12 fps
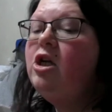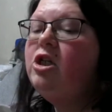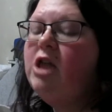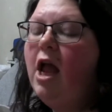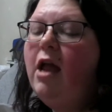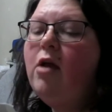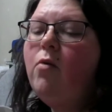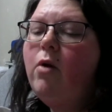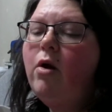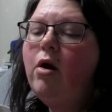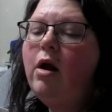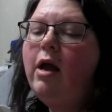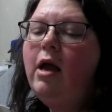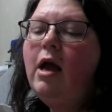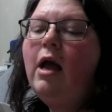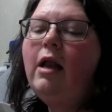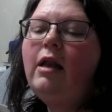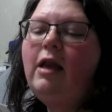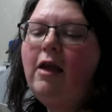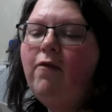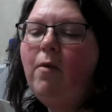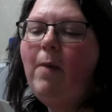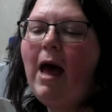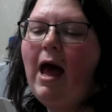January
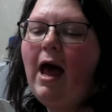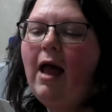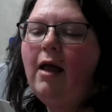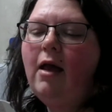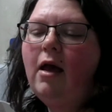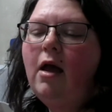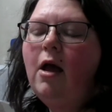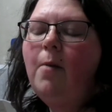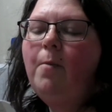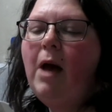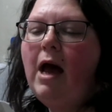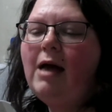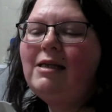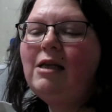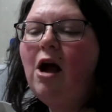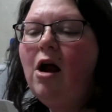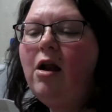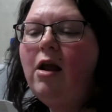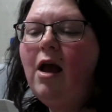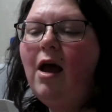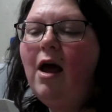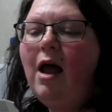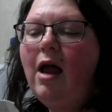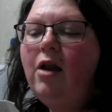Diva Bag by
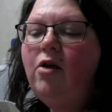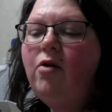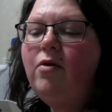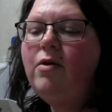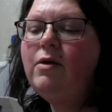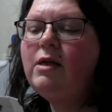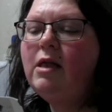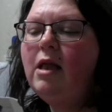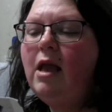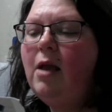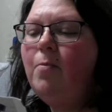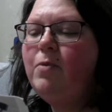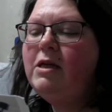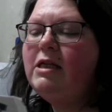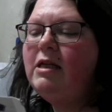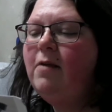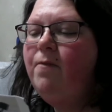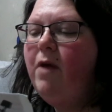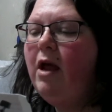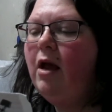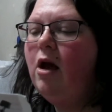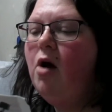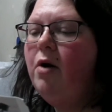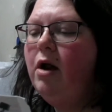Sonya and use the Pacifica
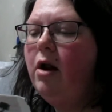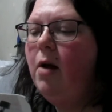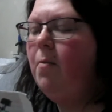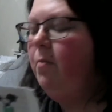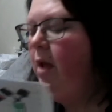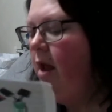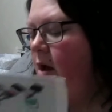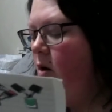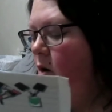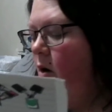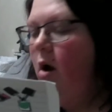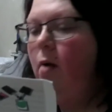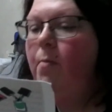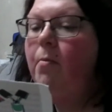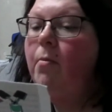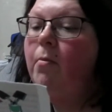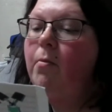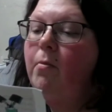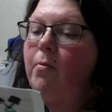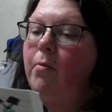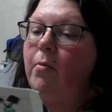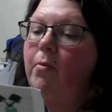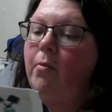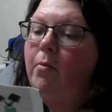Coconut Milk,
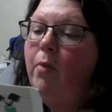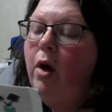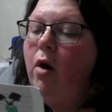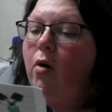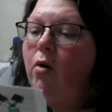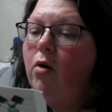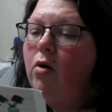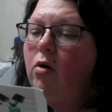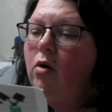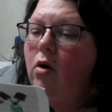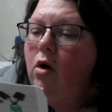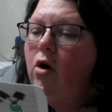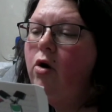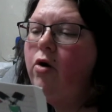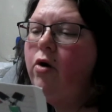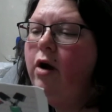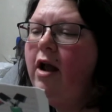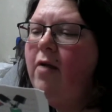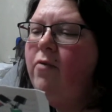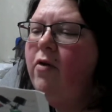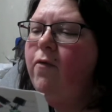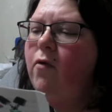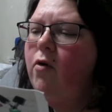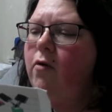mm, milk Cream to
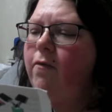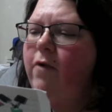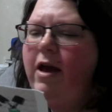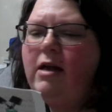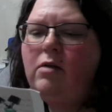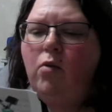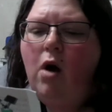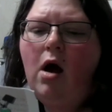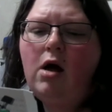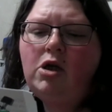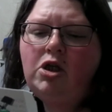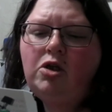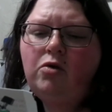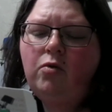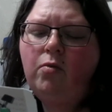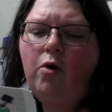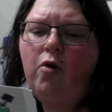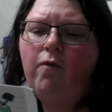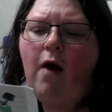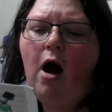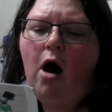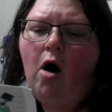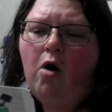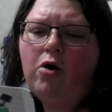Foam Face Wash to remove
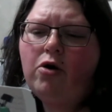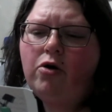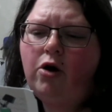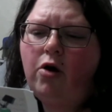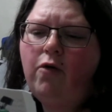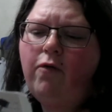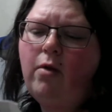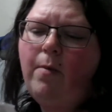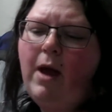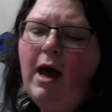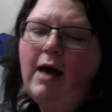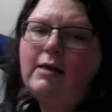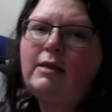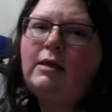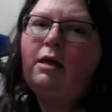all your dirt from the past.